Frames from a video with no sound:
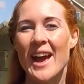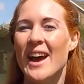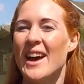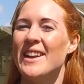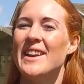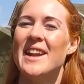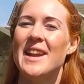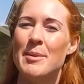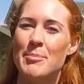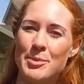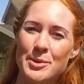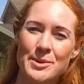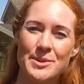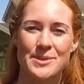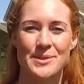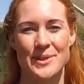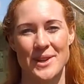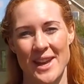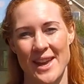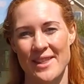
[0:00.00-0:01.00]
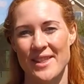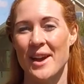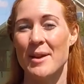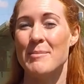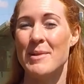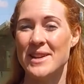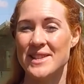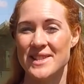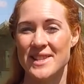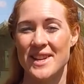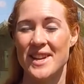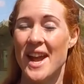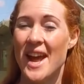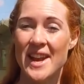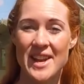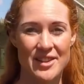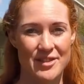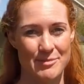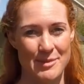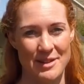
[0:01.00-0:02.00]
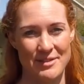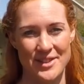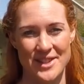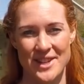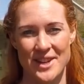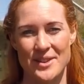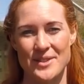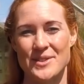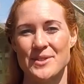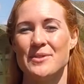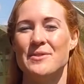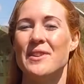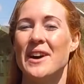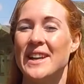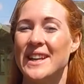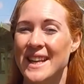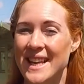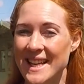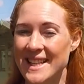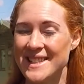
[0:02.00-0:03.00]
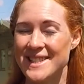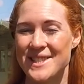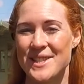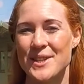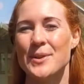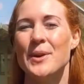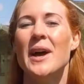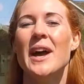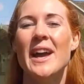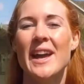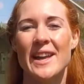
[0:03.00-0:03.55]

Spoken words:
and any books or gear that I mention in any of my videos you'll find links to